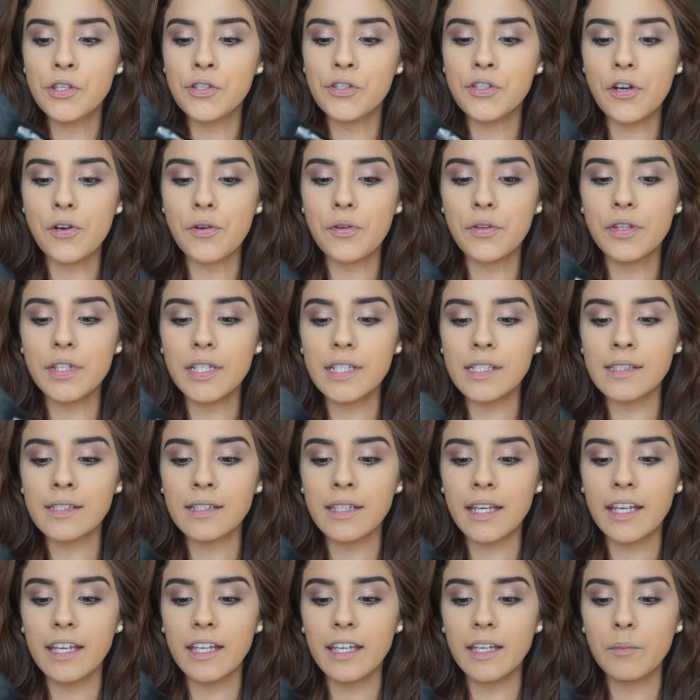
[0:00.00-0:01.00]
So this
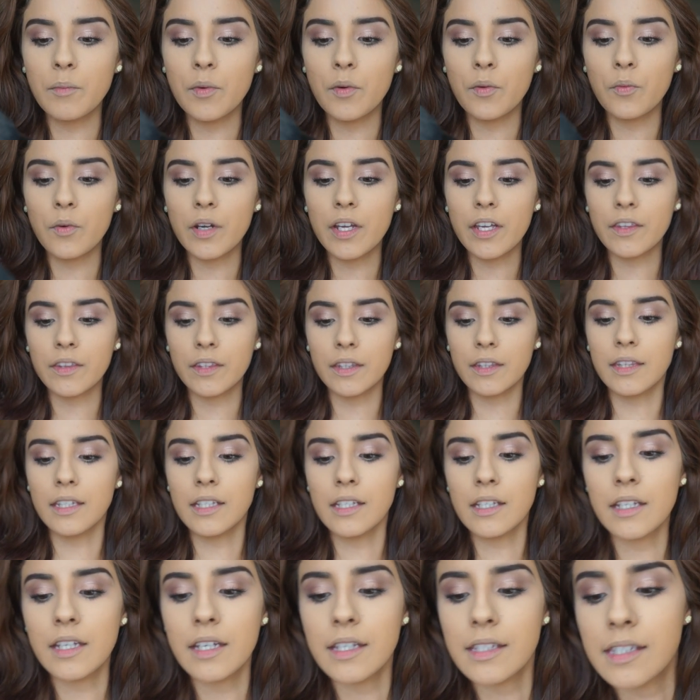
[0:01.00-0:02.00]
came with
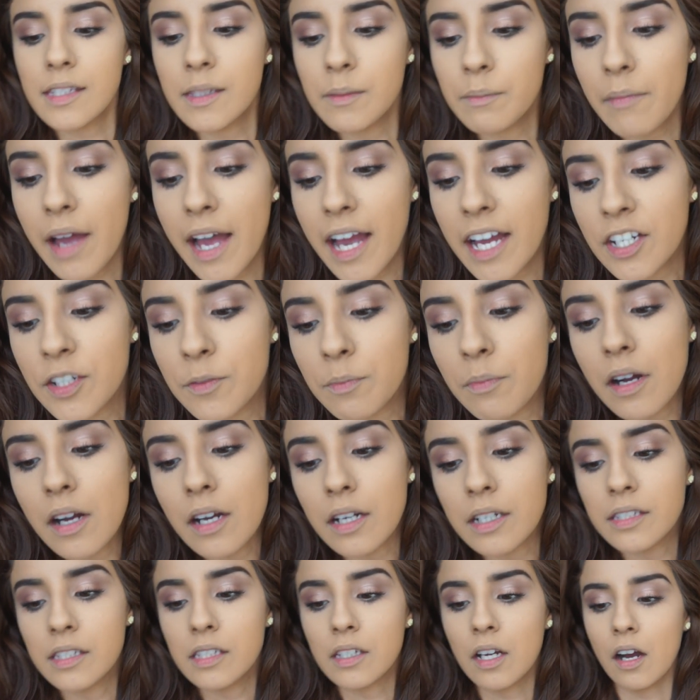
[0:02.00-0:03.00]
the
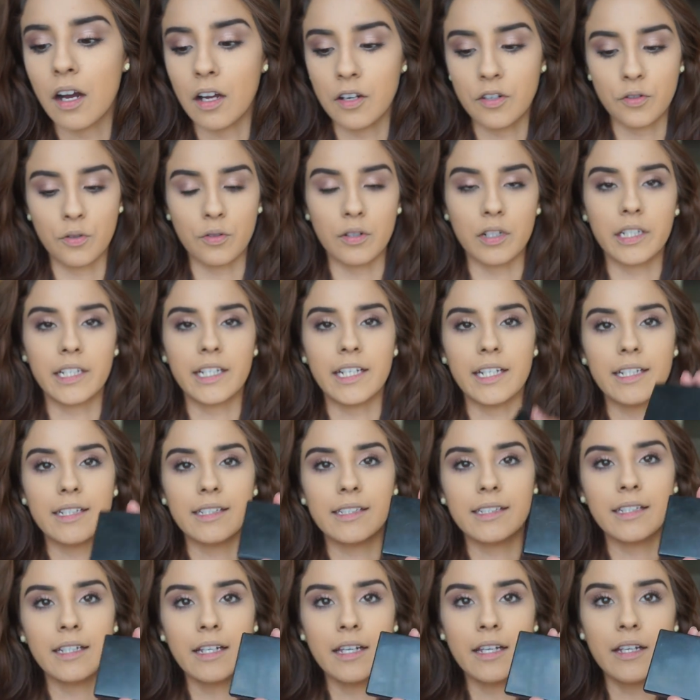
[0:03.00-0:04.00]
Smashbox contour
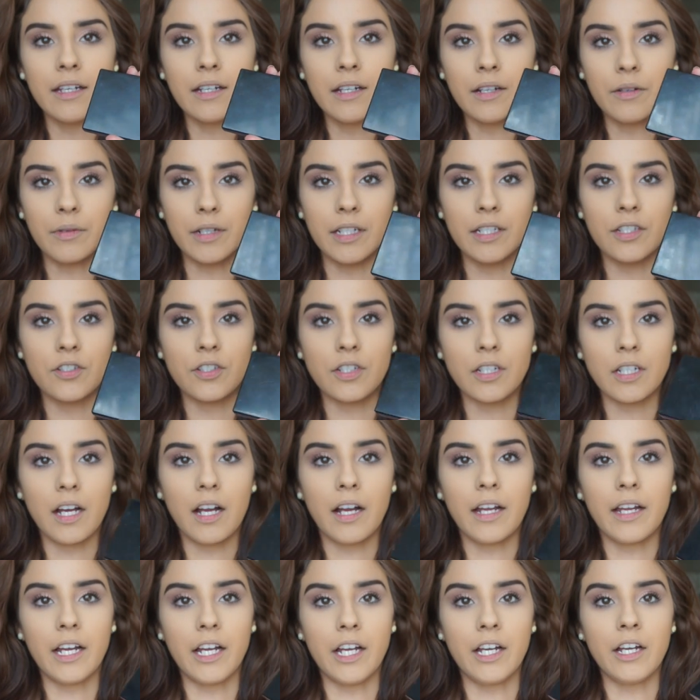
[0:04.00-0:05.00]
kit, which
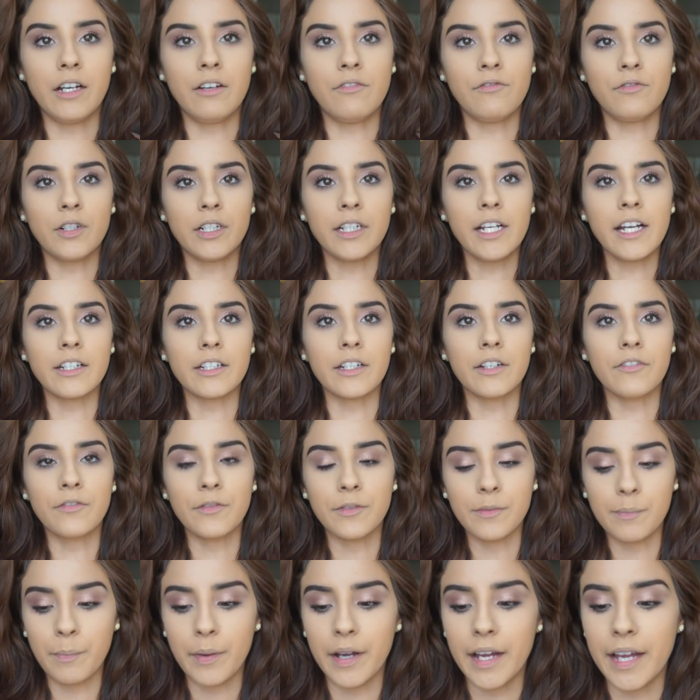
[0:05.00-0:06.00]
I have run out
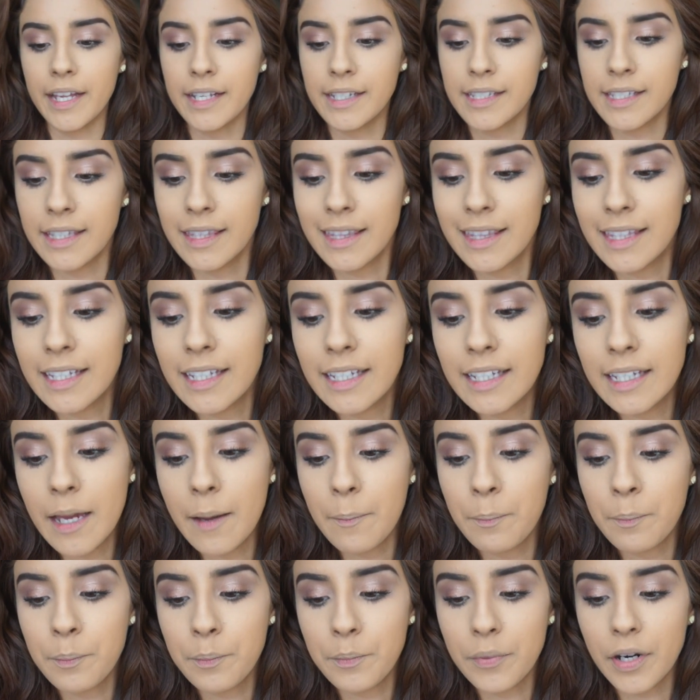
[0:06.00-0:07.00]
of. But
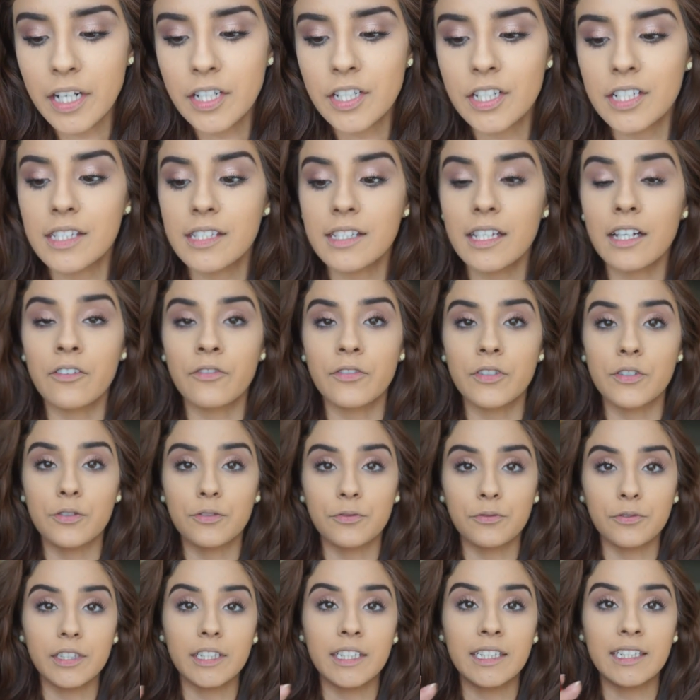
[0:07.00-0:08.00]
the brush itself is
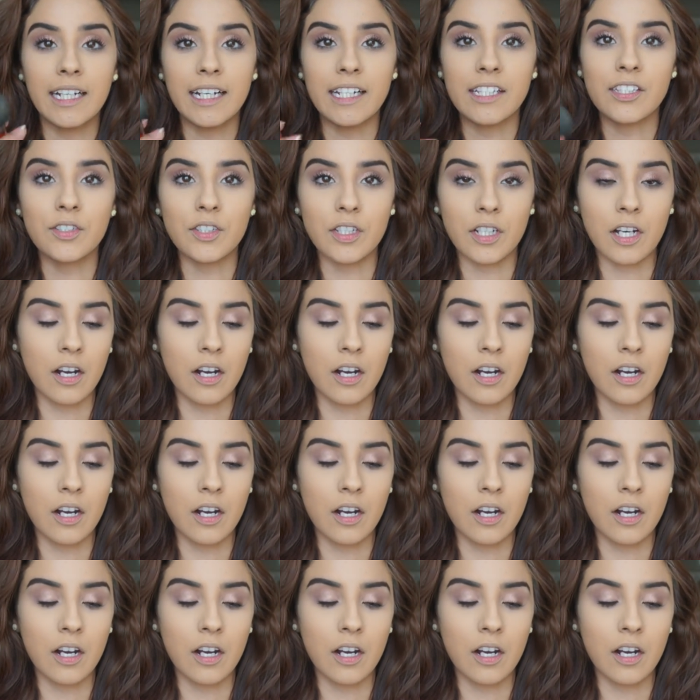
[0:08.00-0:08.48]
really nice to